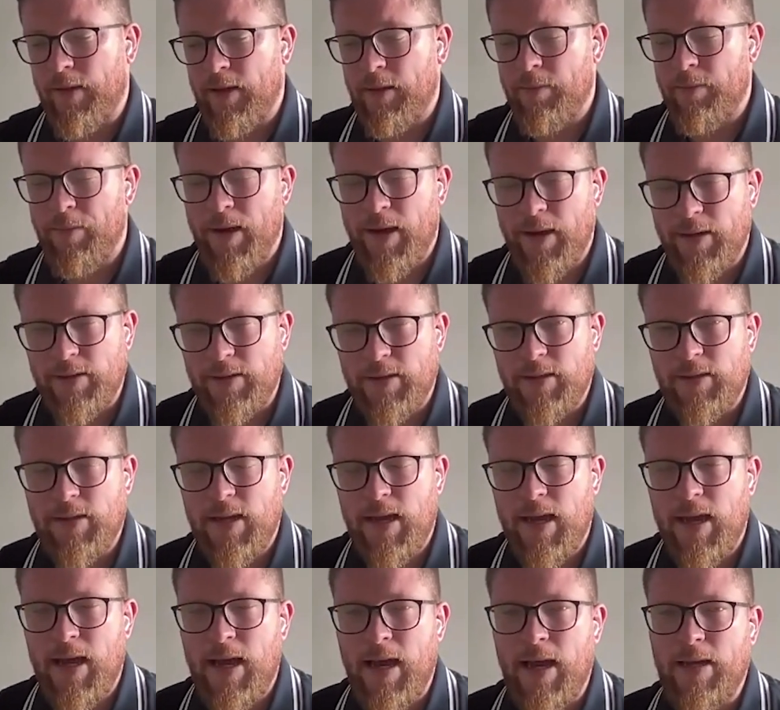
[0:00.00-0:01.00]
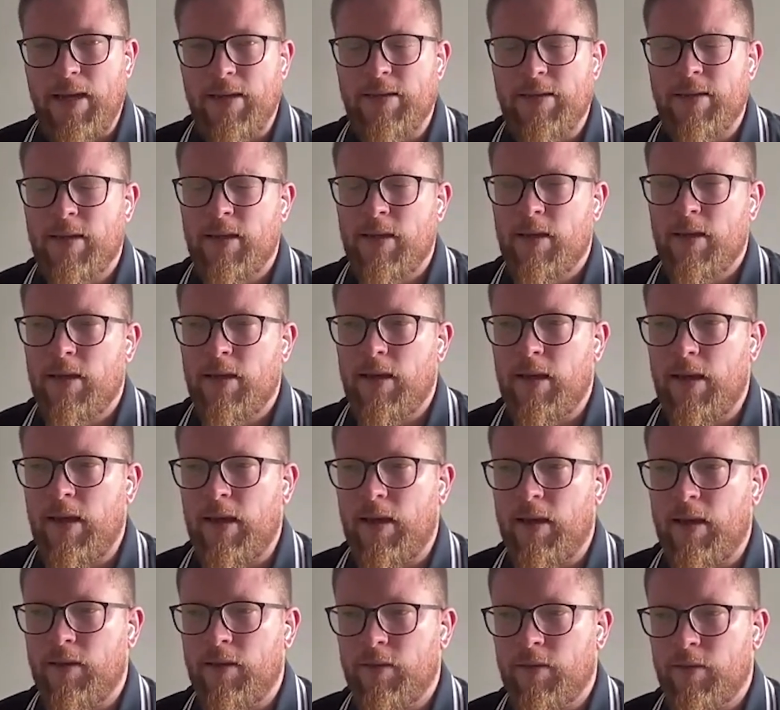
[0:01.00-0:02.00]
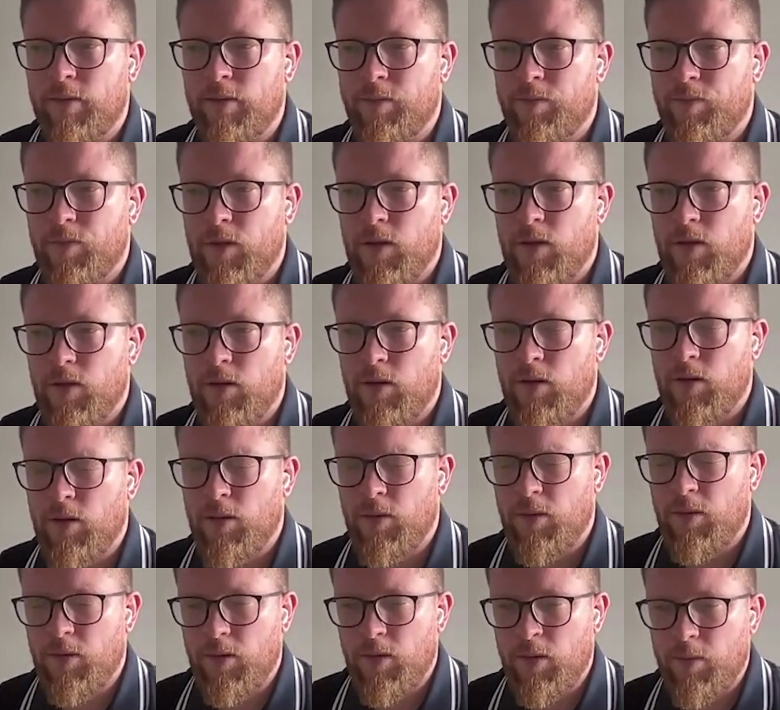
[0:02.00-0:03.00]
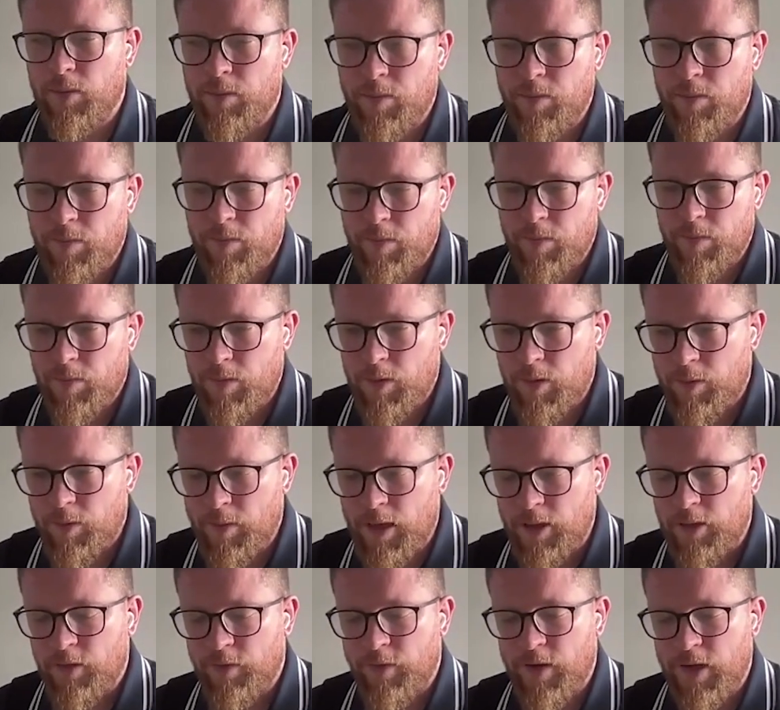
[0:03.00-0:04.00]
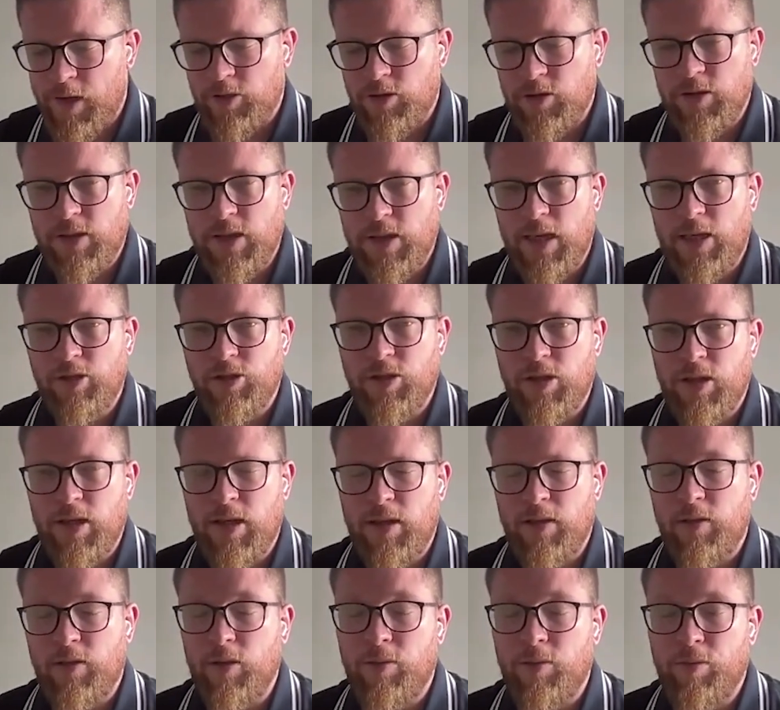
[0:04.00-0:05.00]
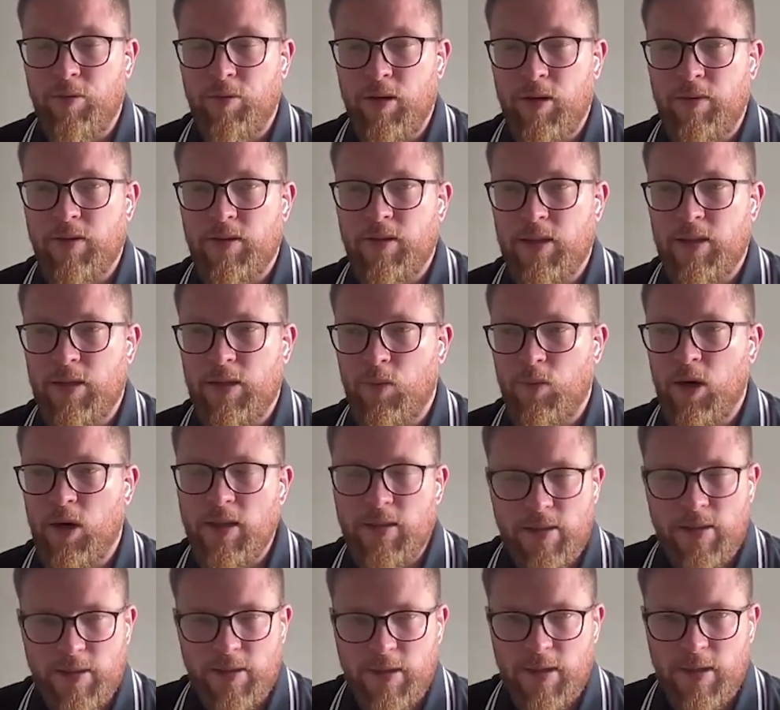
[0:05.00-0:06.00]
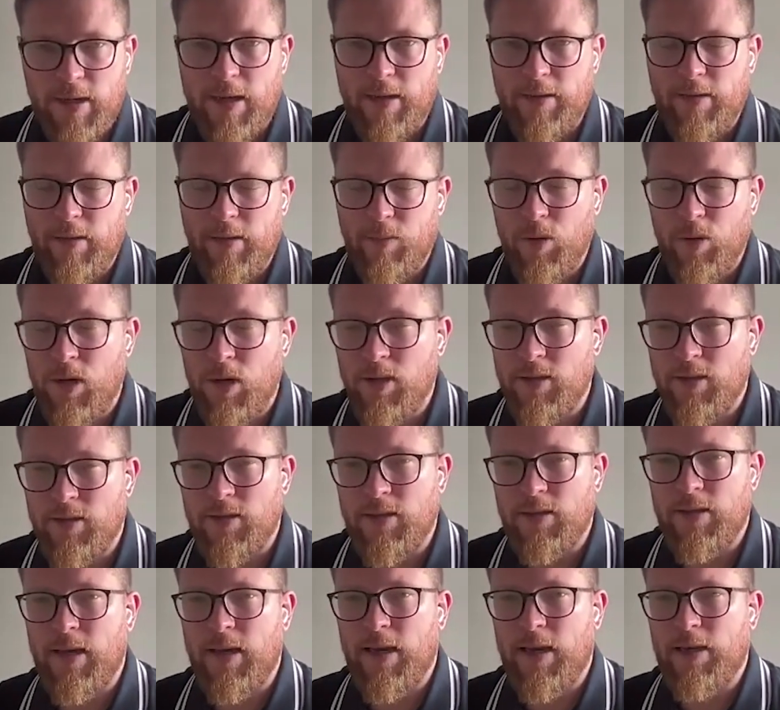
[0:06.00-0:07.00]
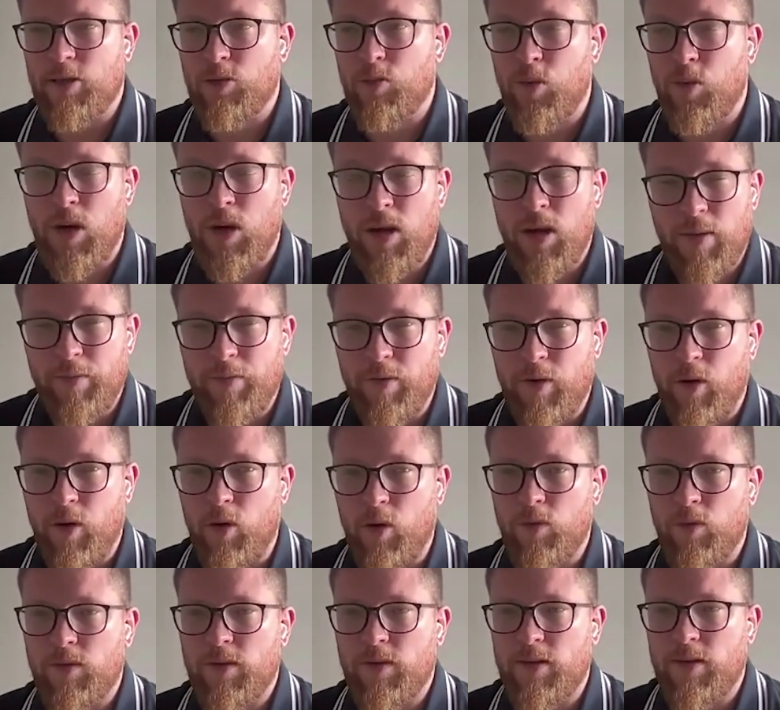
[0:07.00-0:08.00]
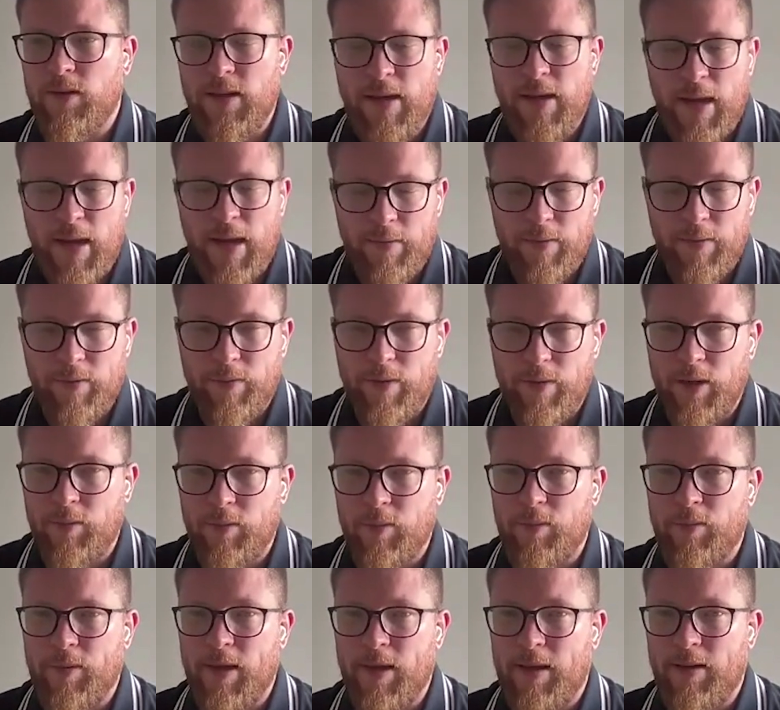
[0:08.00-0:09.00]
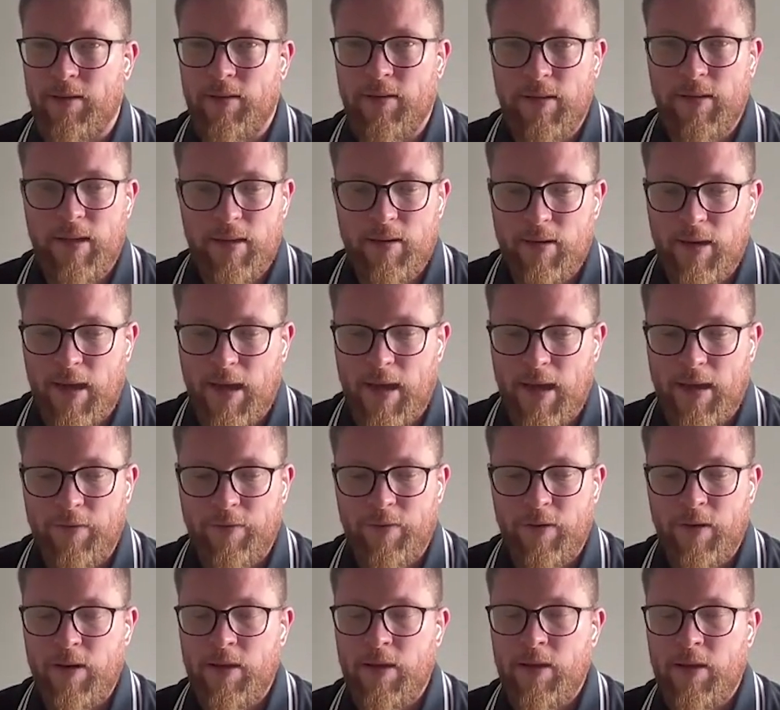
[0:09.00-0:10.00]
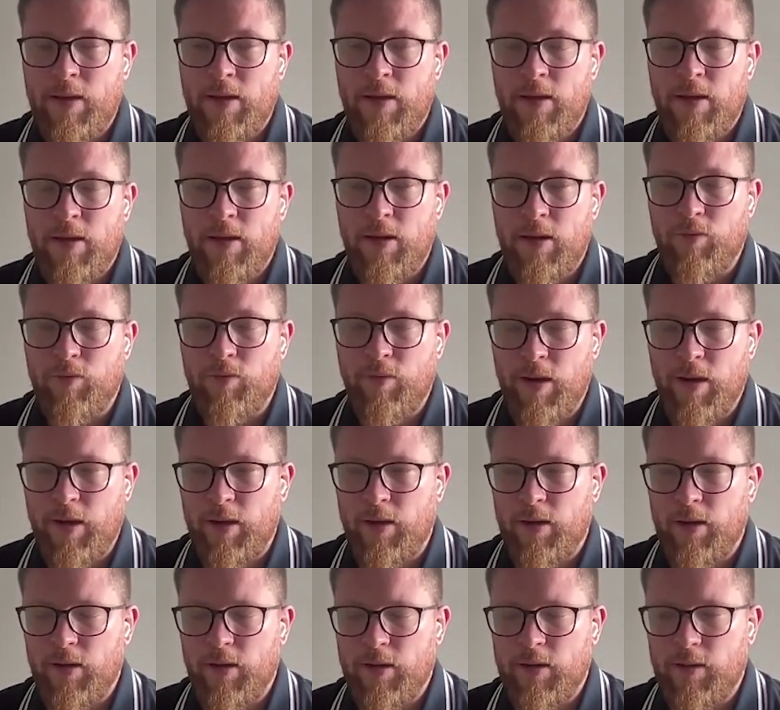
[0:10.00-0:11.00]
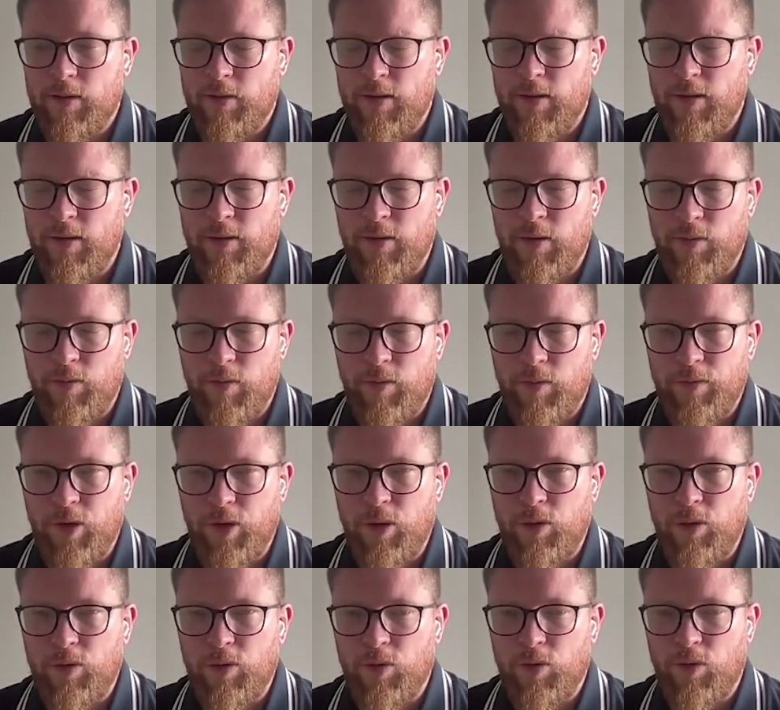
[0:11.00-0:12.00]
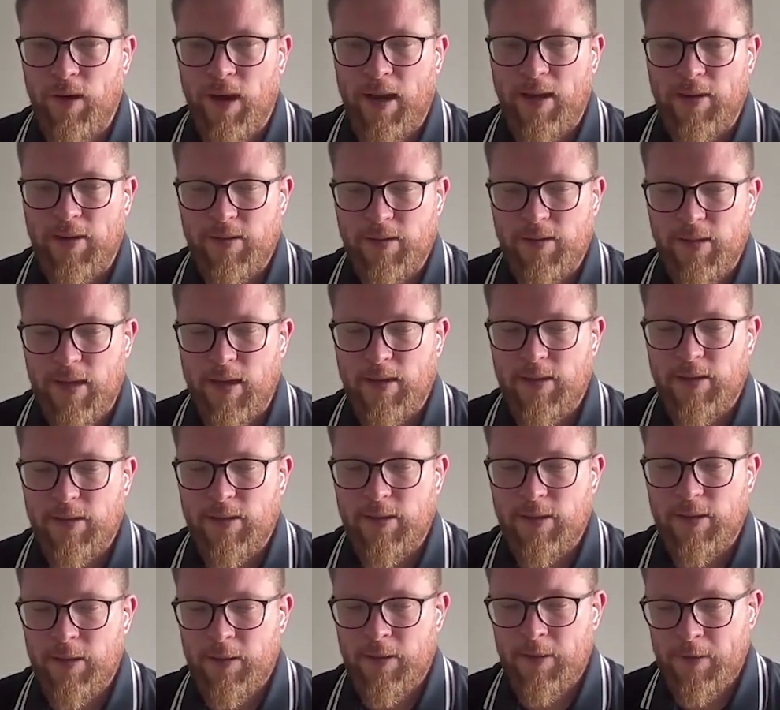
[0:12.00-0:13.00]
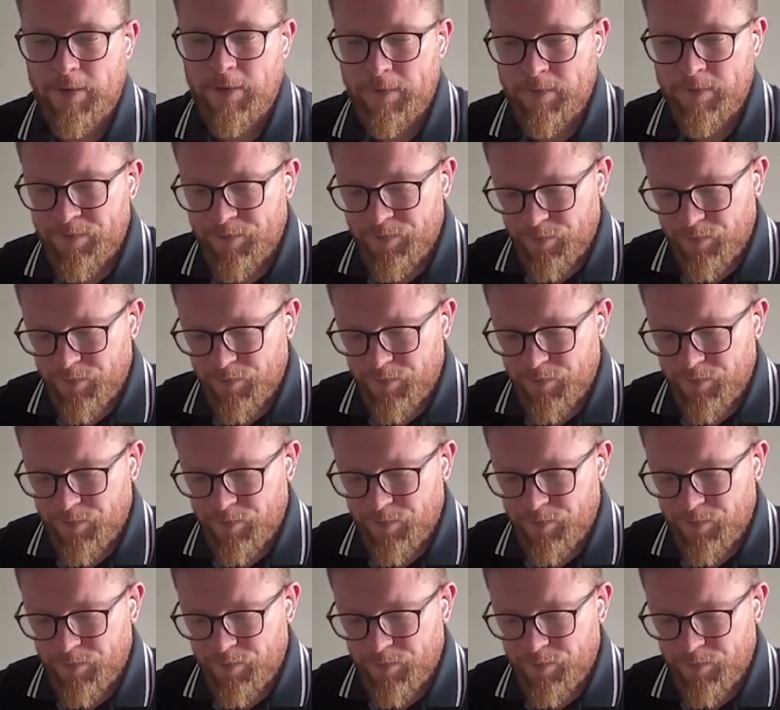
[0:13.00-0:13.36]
And the impact it's had is the manufacturers and the engineers who previously were disconnected, were disengaged, weren't involved, didn't have development plans, didn't have kind of regular, consistent reviews or access.